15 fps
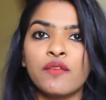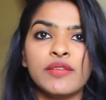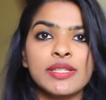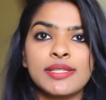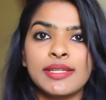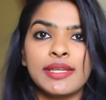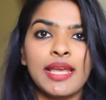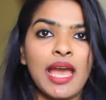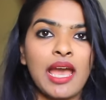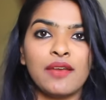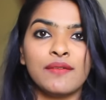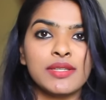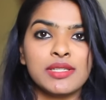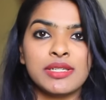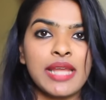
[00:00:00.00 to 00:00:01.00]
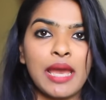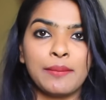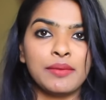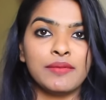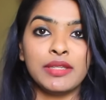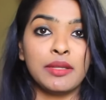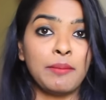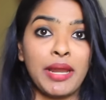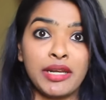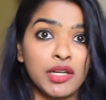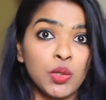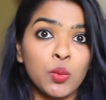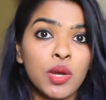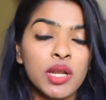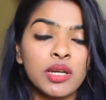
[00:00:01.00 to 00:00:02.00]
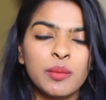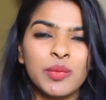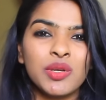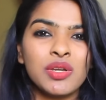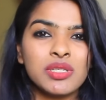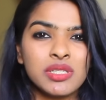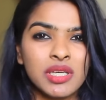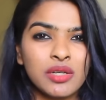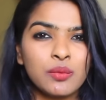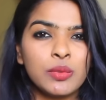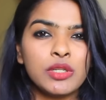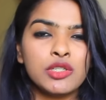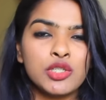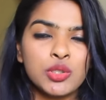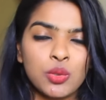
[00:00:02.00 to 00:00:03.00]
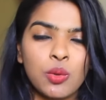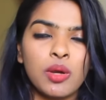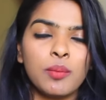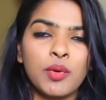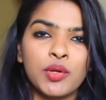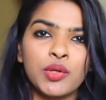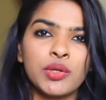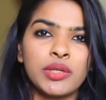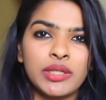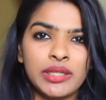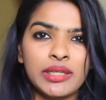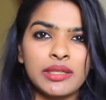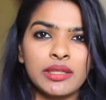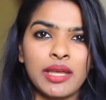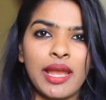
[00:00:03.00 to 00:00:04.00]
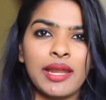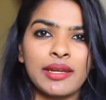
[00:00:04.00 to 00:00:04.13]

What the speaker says: Obviously I wasn't happy with the metal one, because it will show up on your teeth.